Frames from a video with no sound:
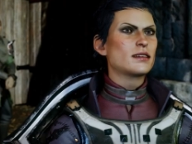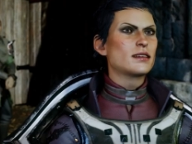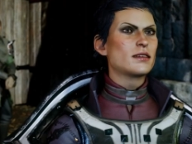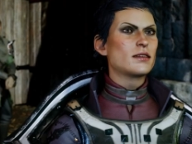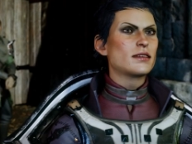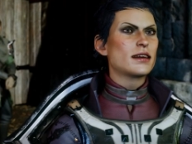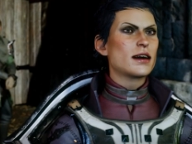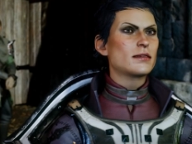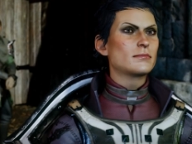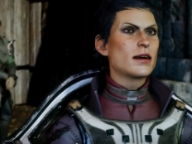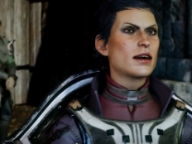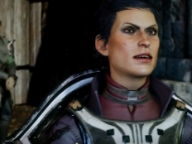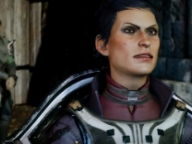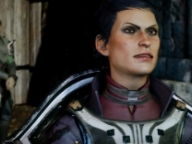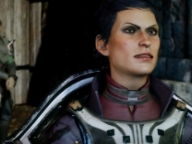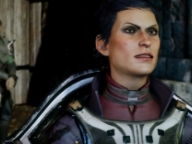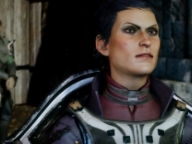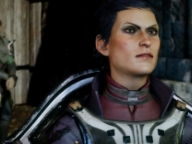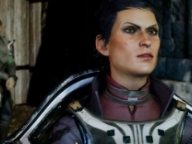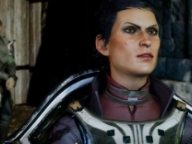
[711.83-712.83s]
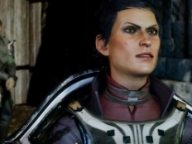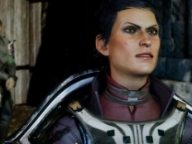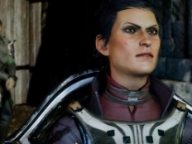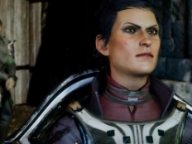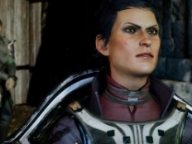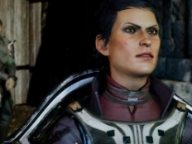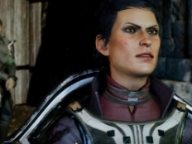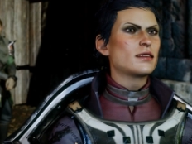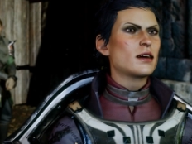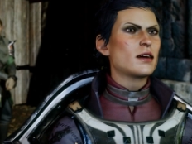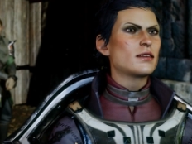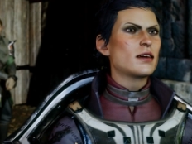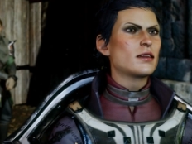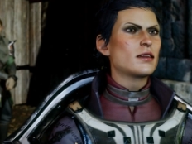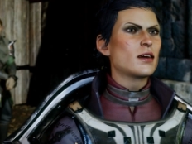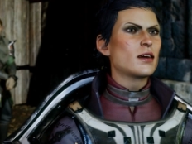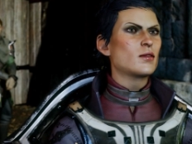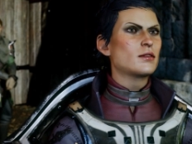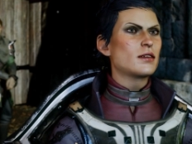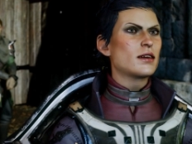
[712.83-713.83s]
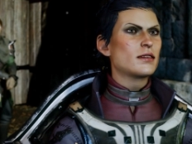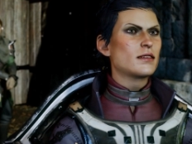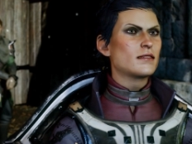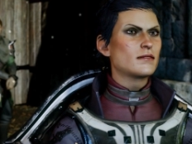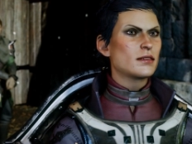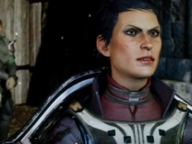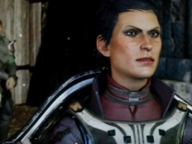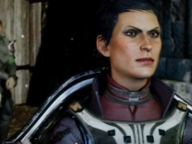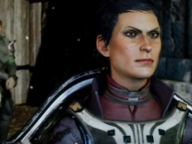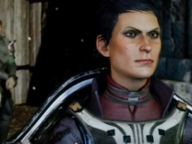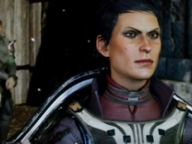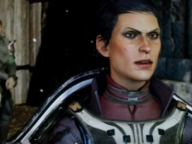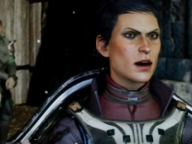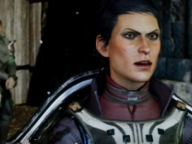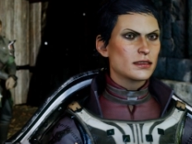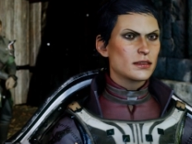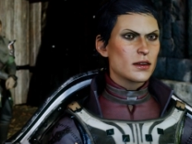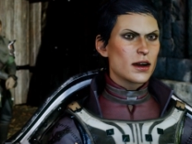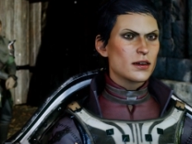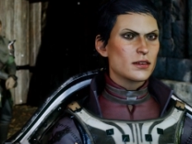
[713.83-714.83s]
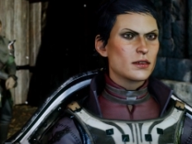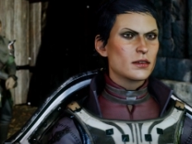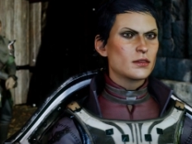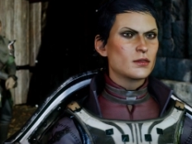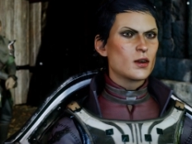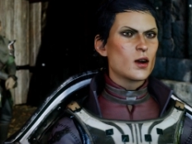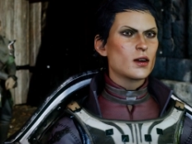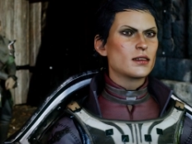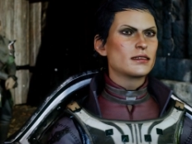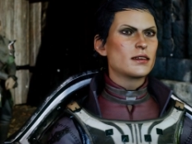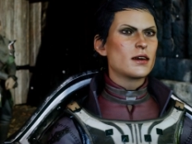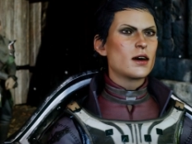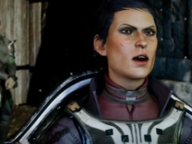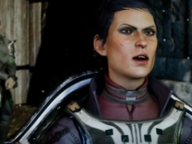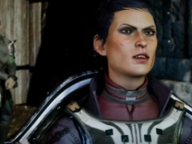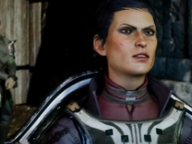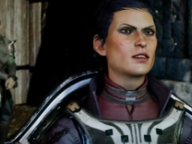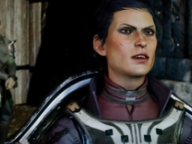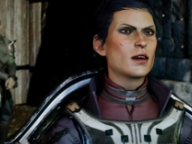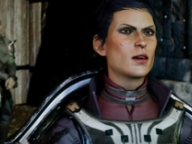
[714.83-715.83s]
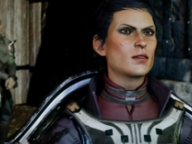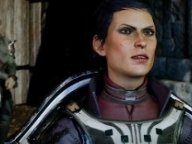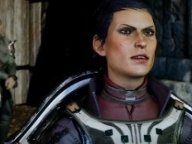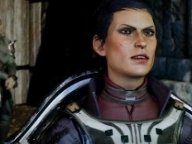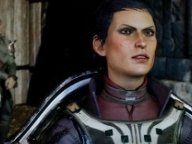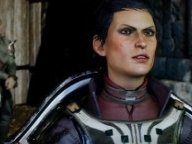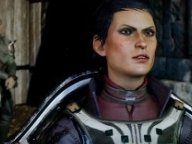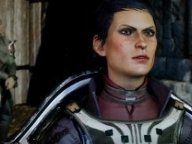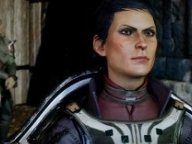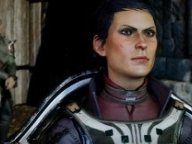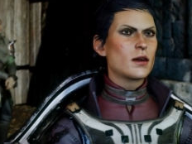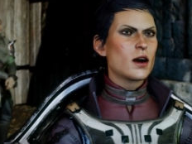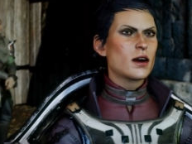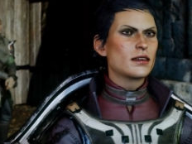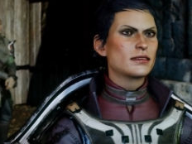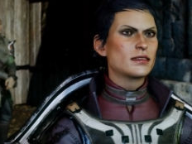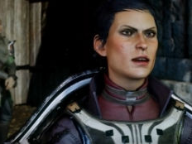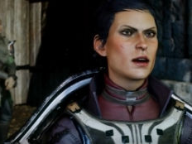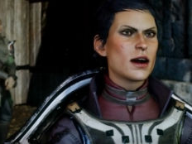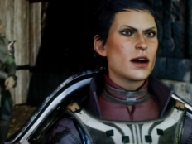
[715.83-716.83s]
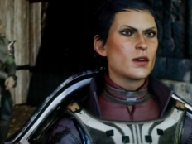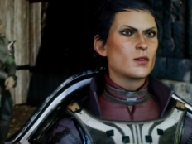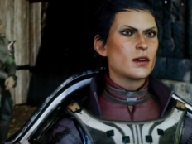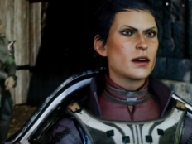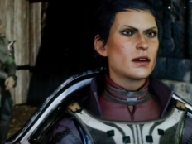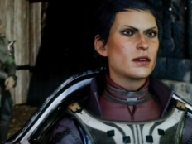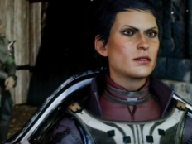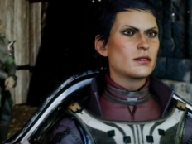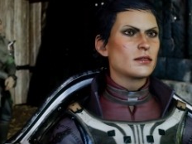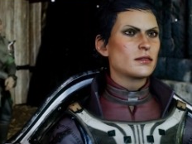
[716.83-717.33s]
It's a massive rift into the world of demons that grows larger with each passing hour.